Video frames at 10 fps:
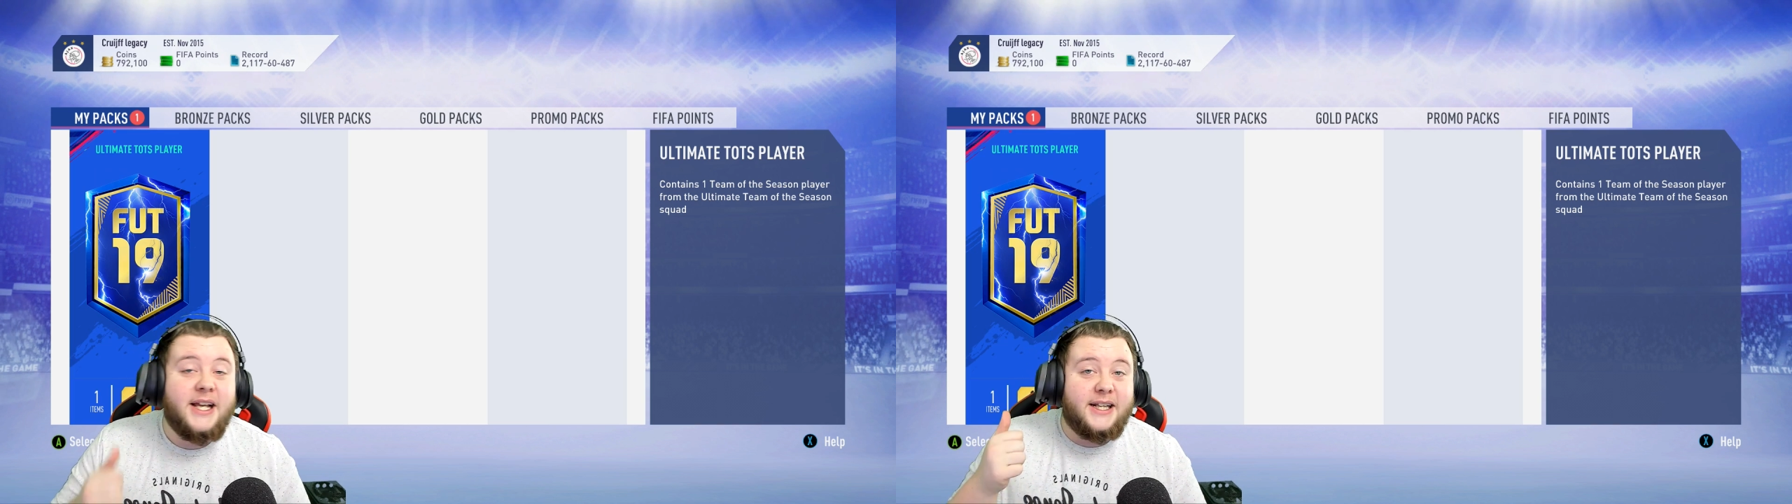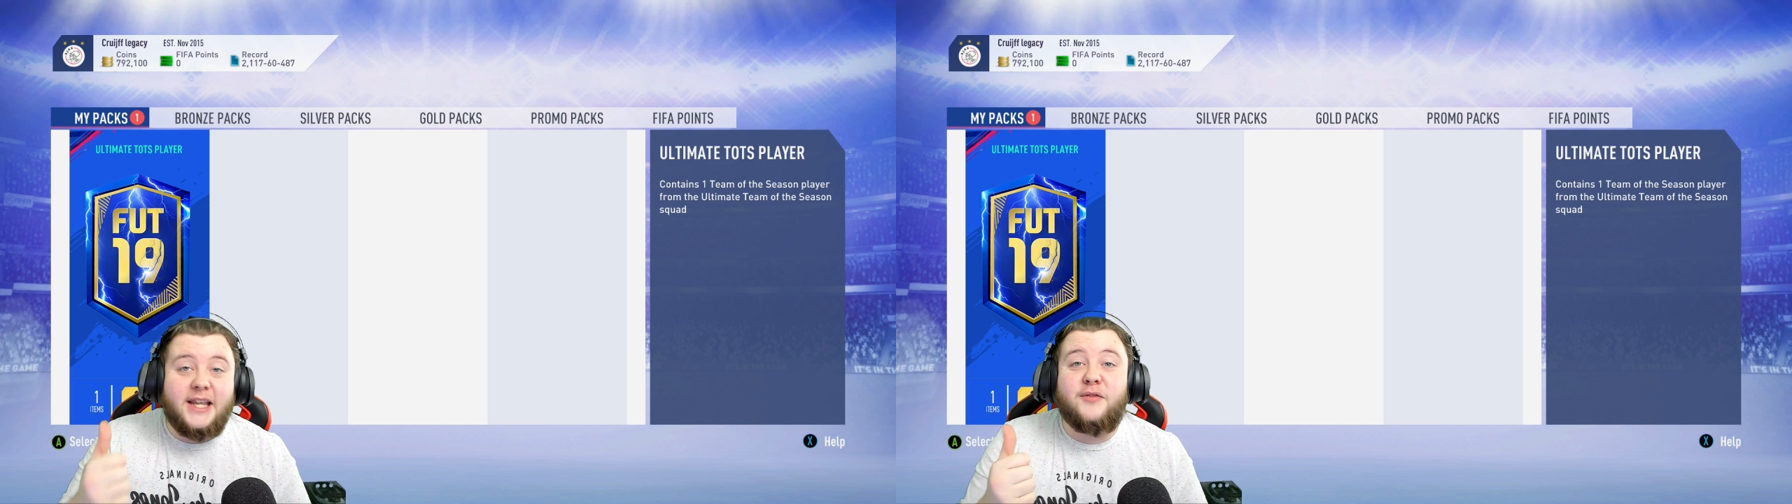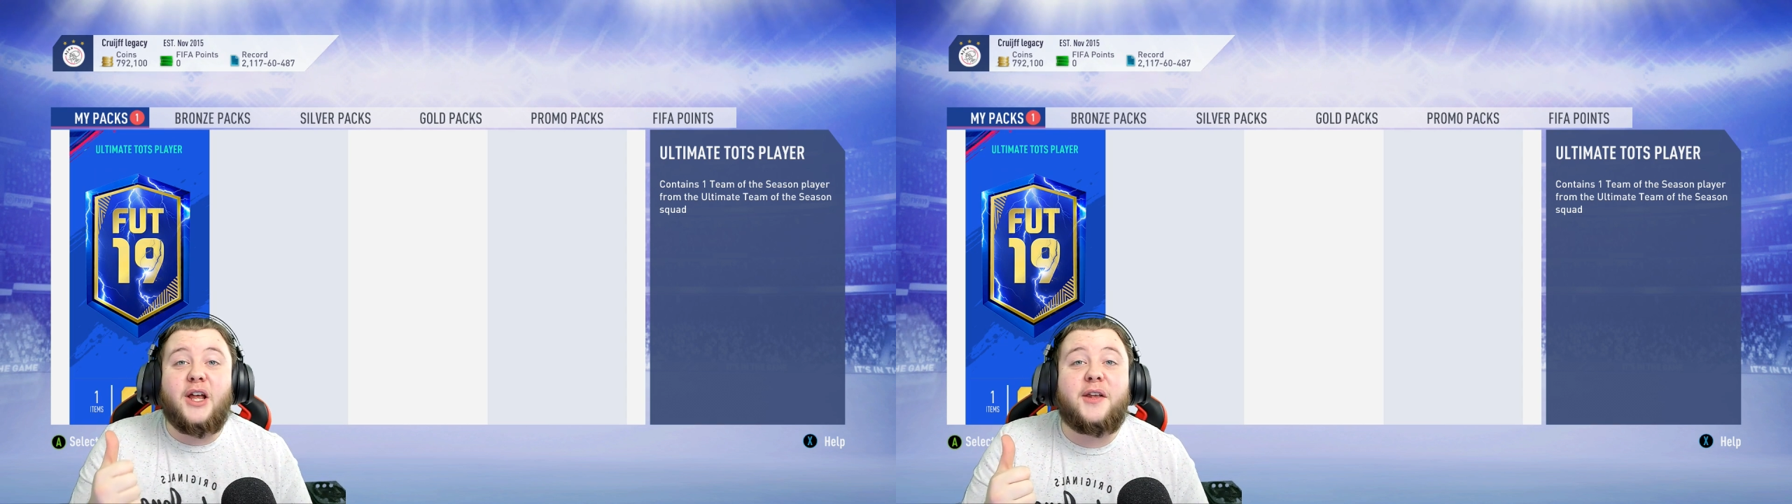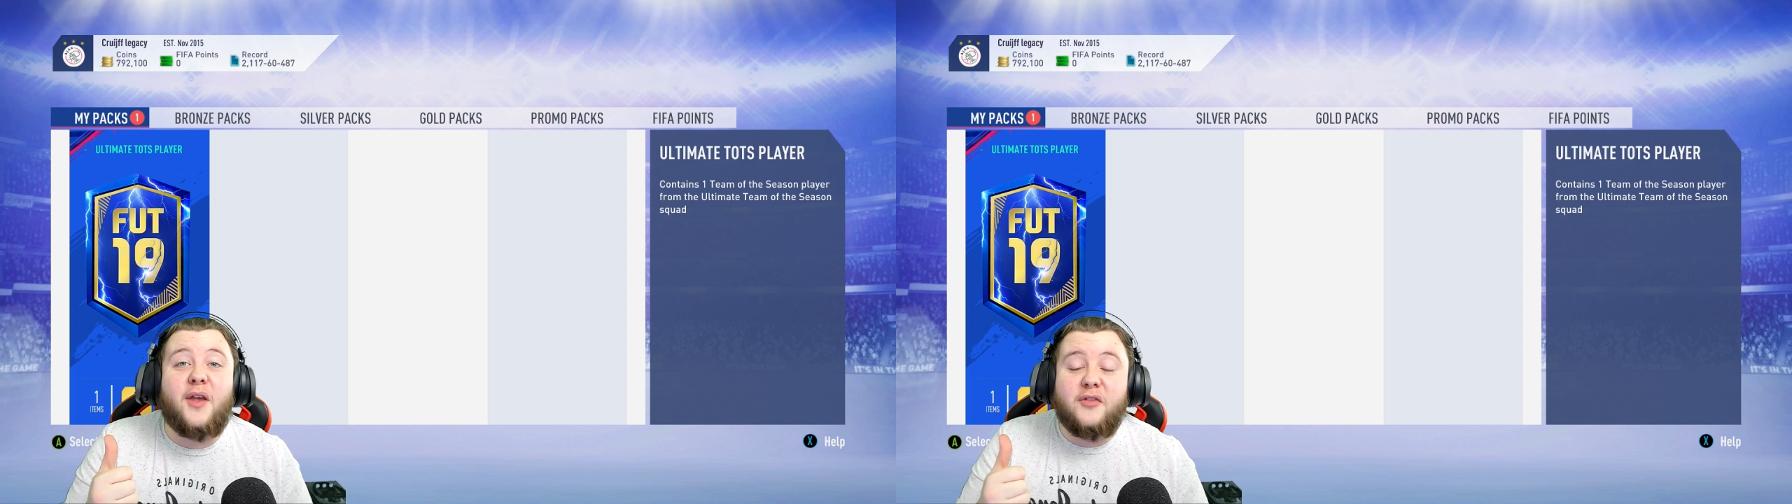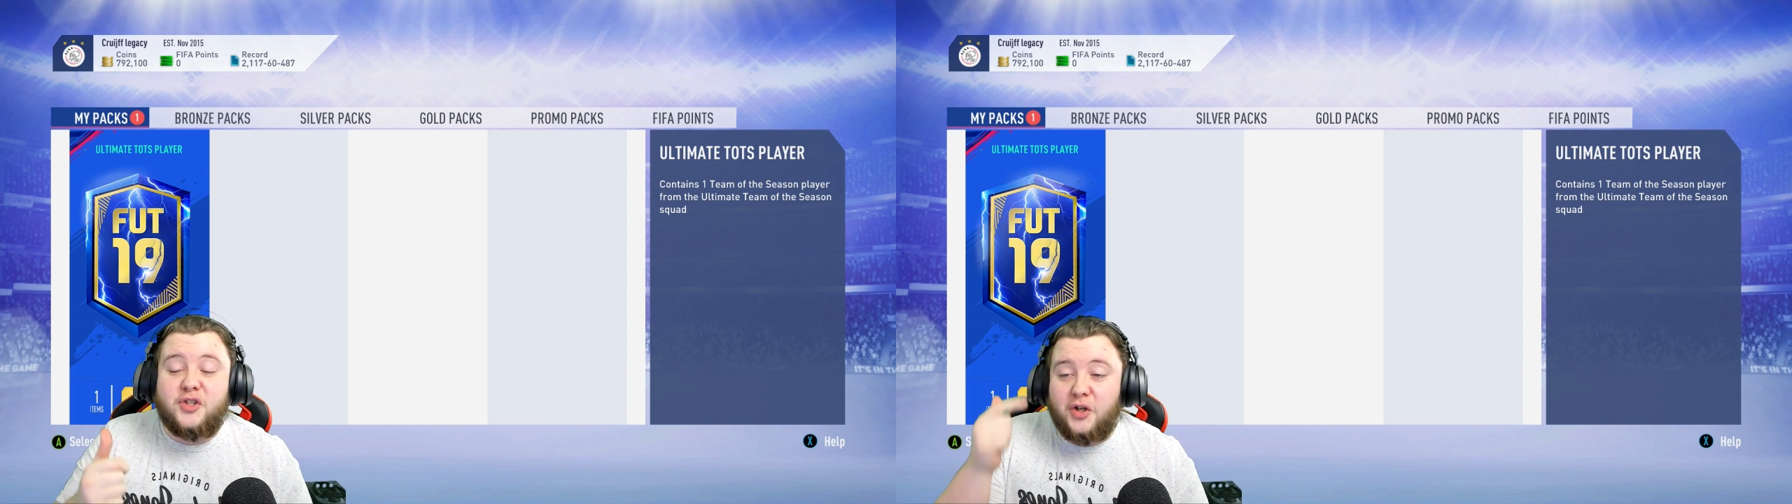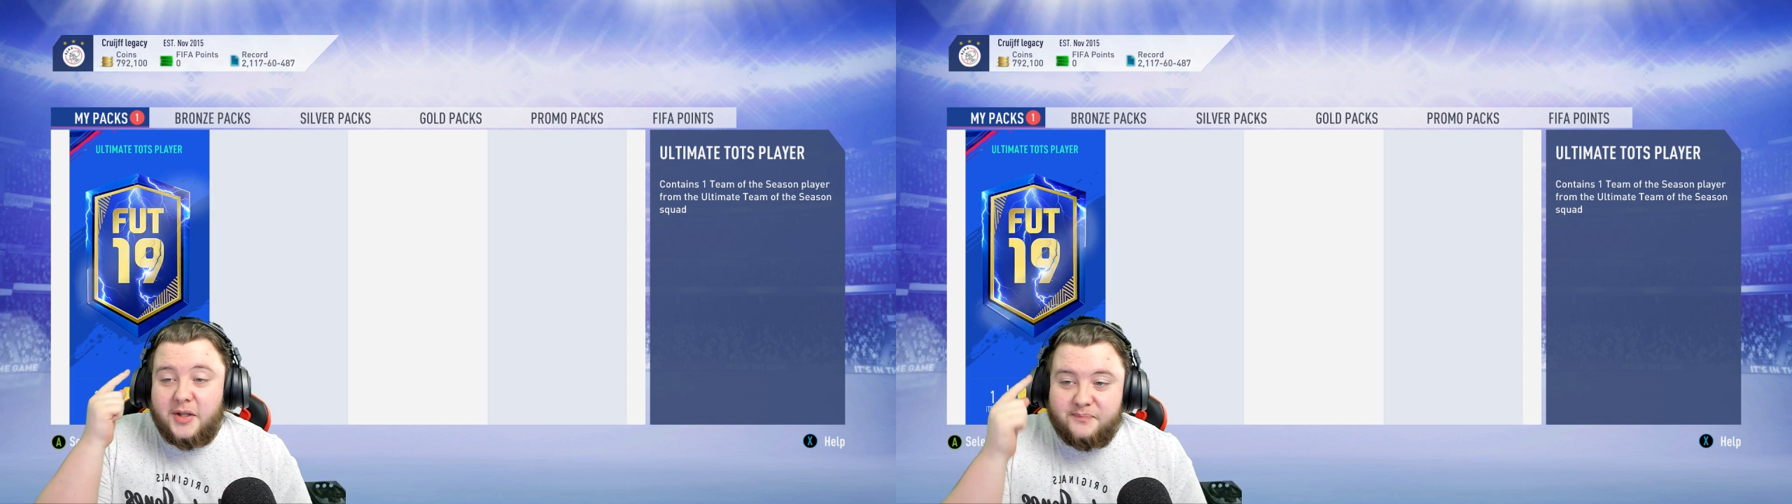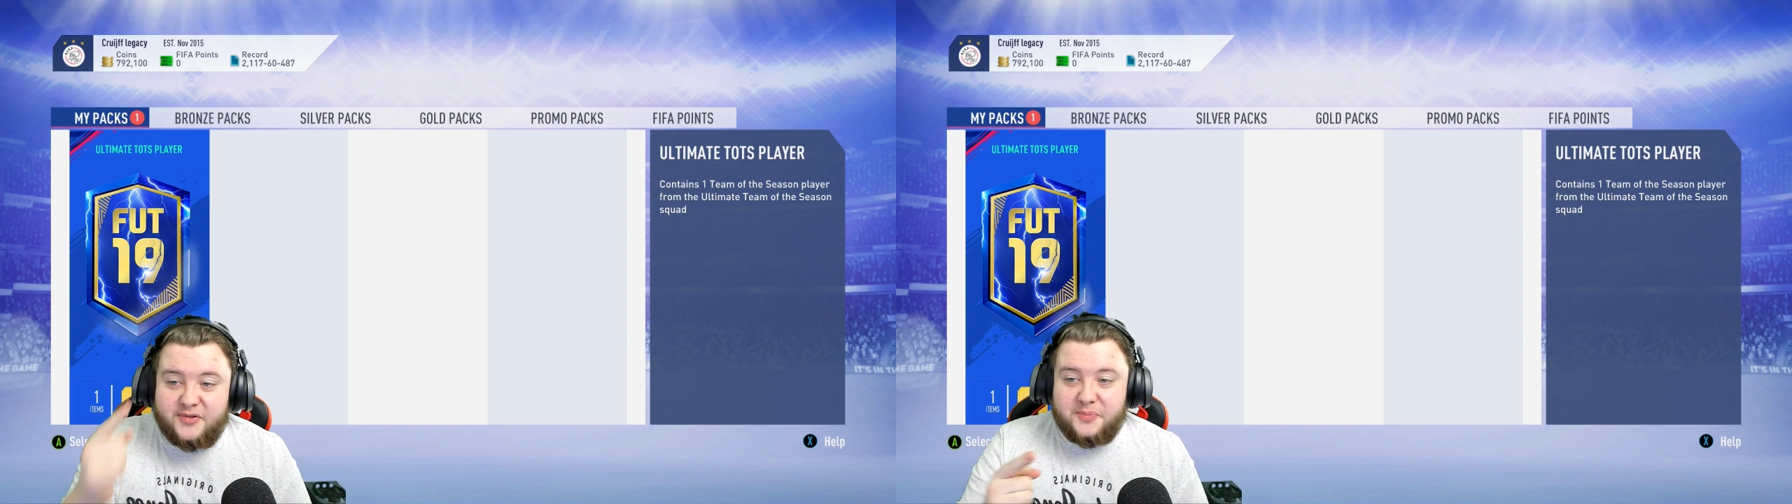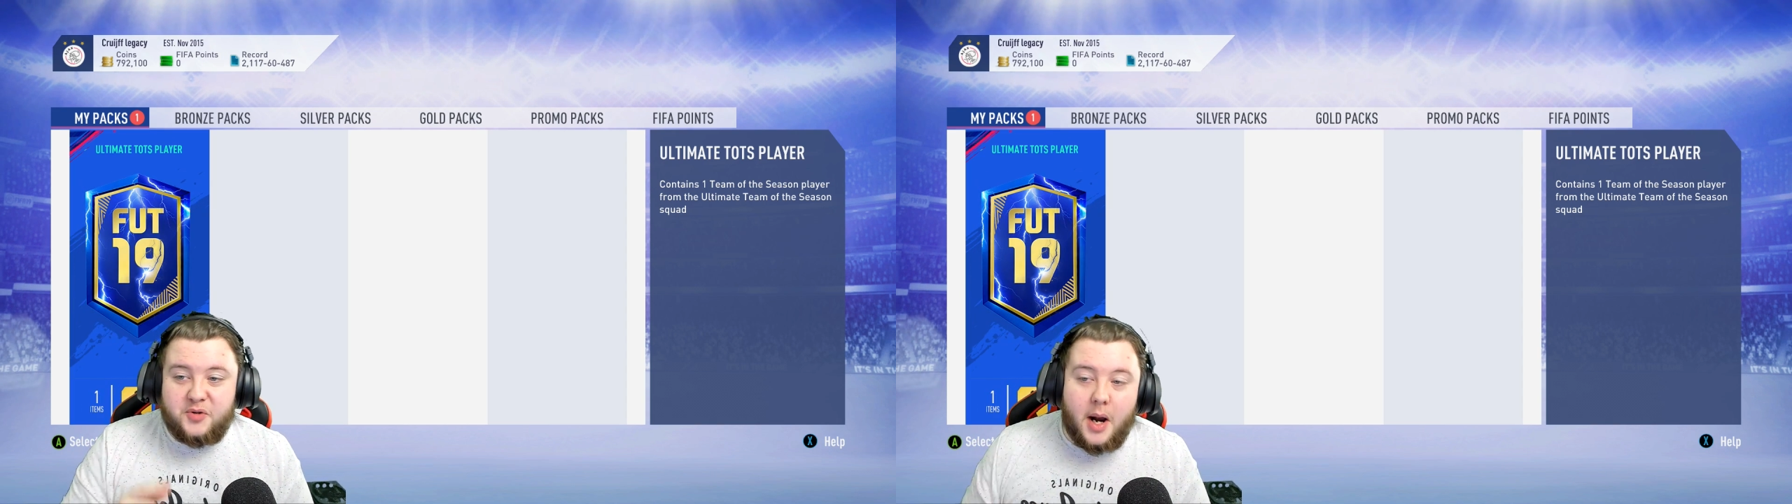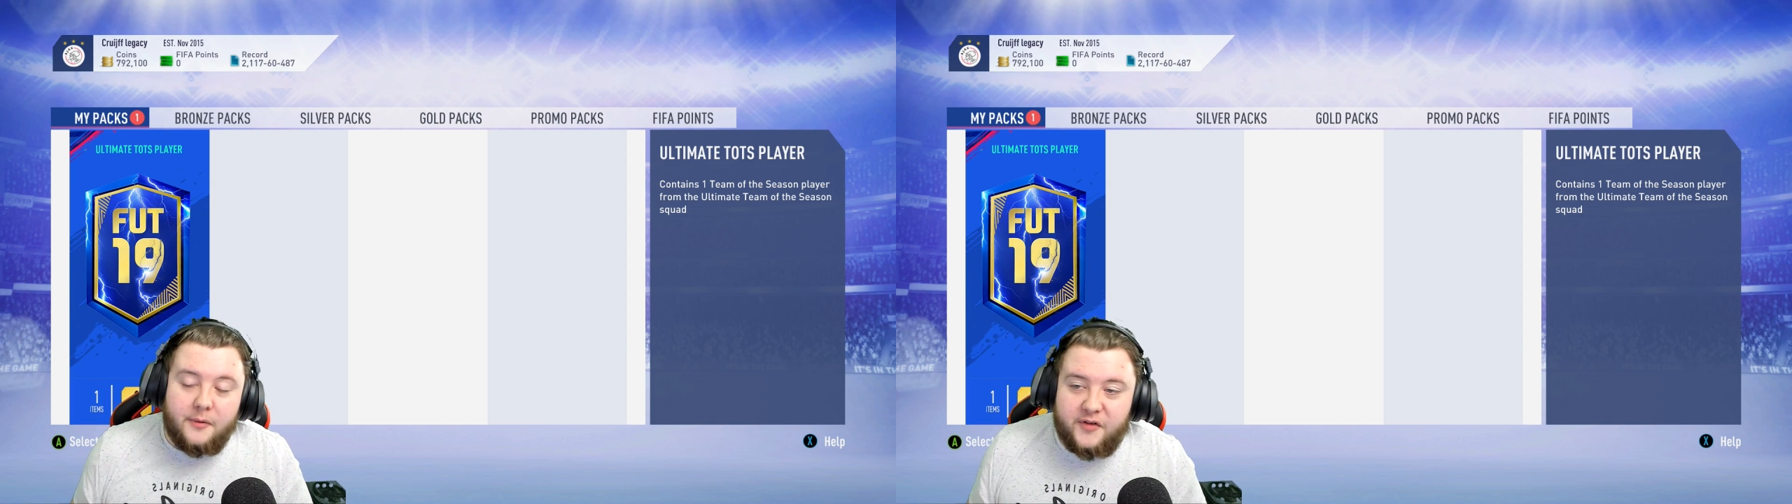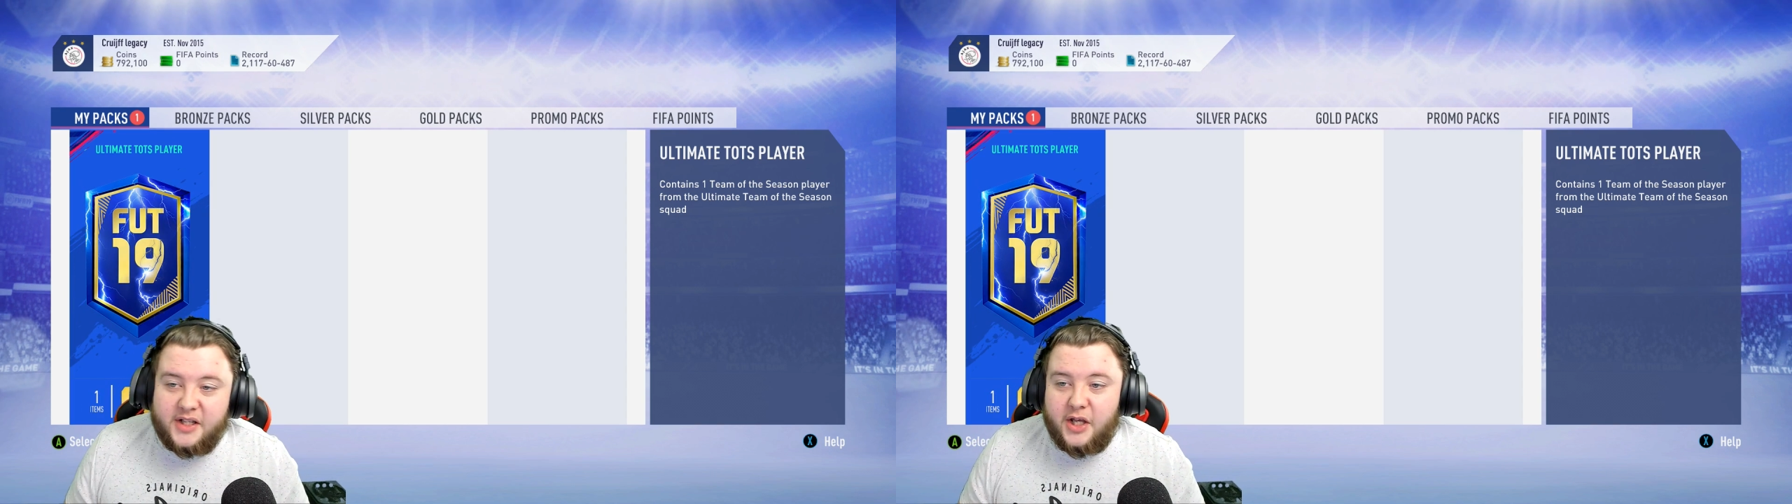Leave a like if you have enjoyed, subscribe
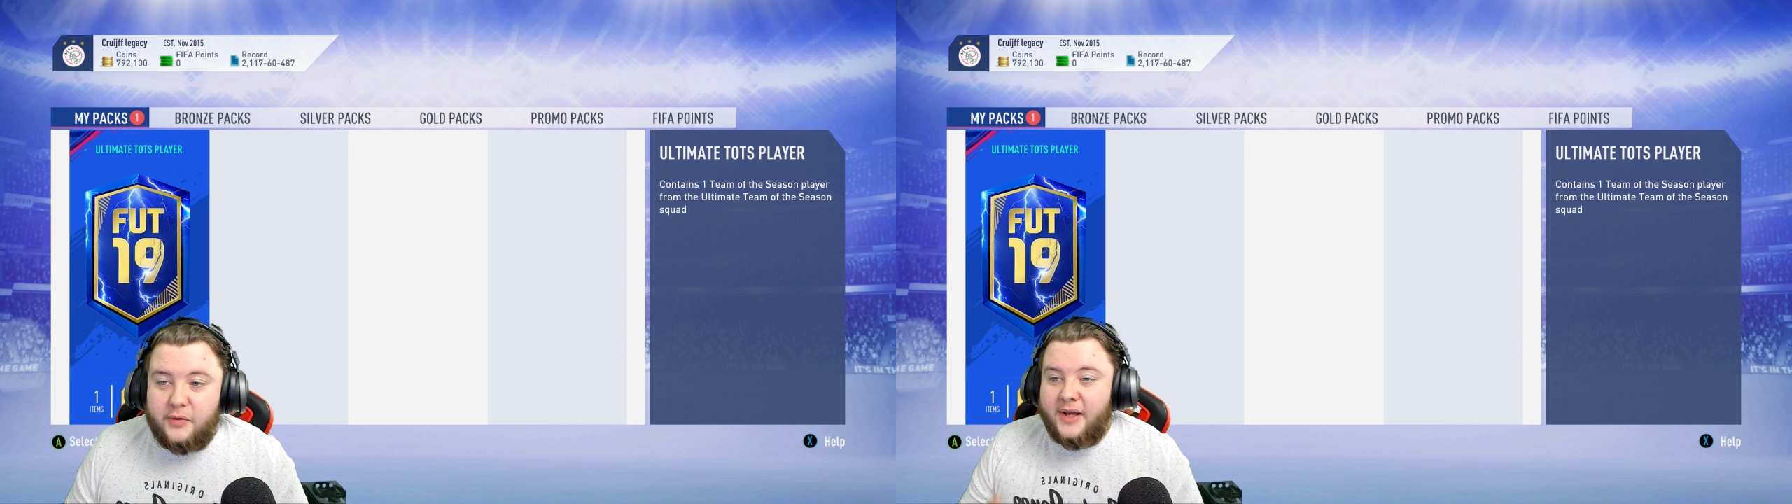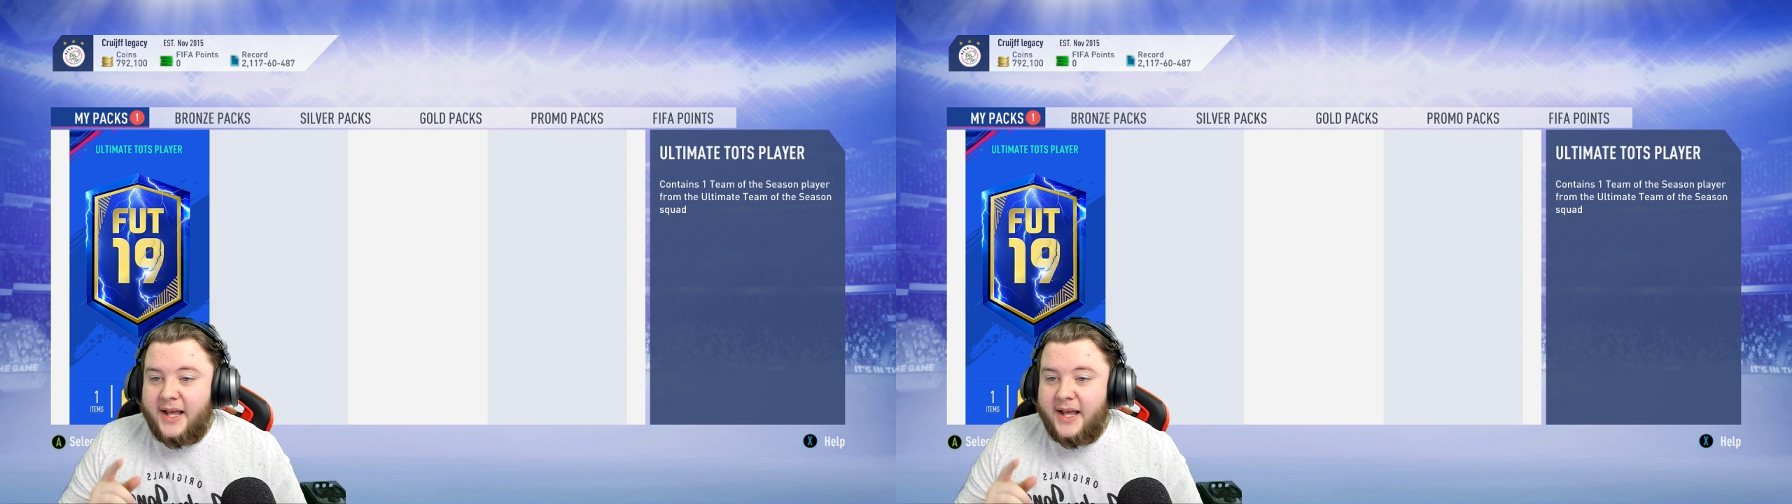if you're new,